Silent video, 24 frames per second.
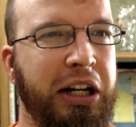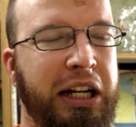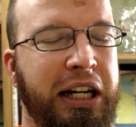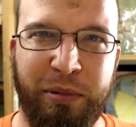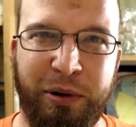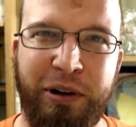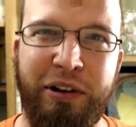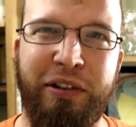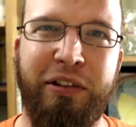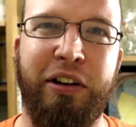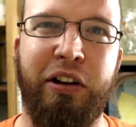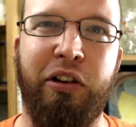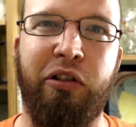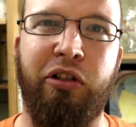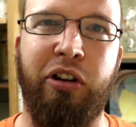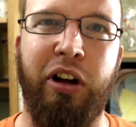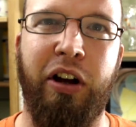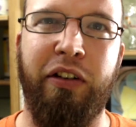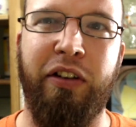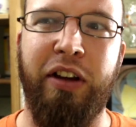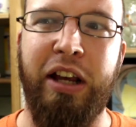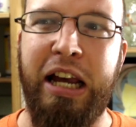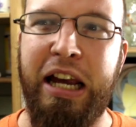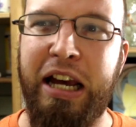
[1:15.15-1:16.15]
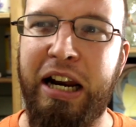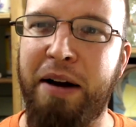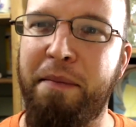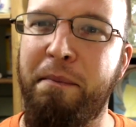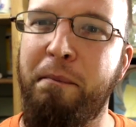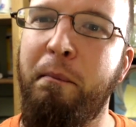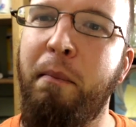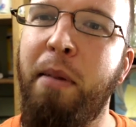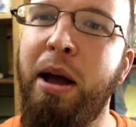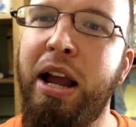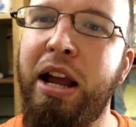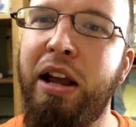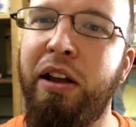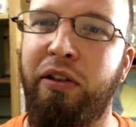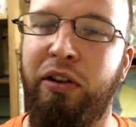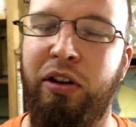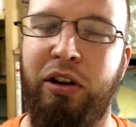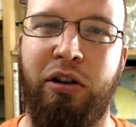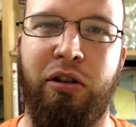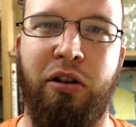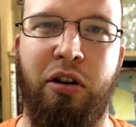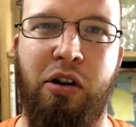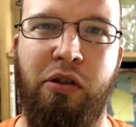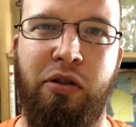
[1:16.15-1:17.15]
Bernie Sanders has an
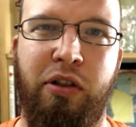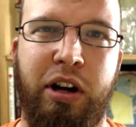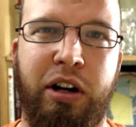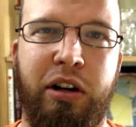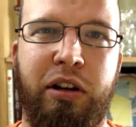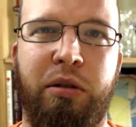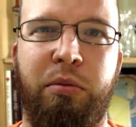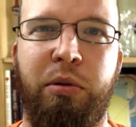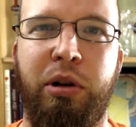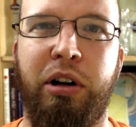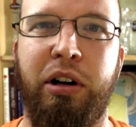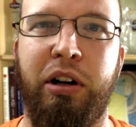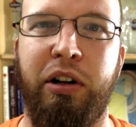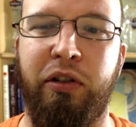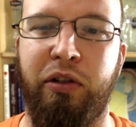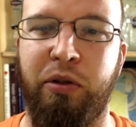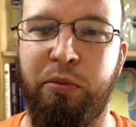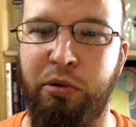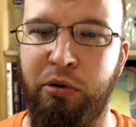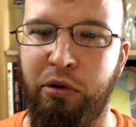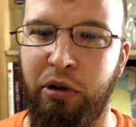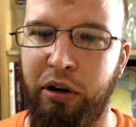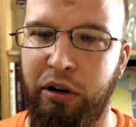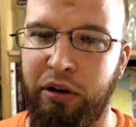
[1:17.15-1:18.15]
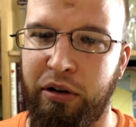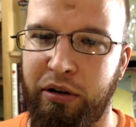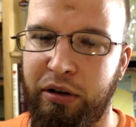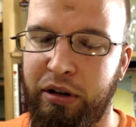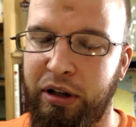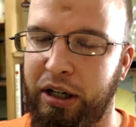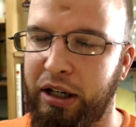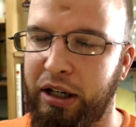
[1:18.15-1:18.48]
amazing online community support.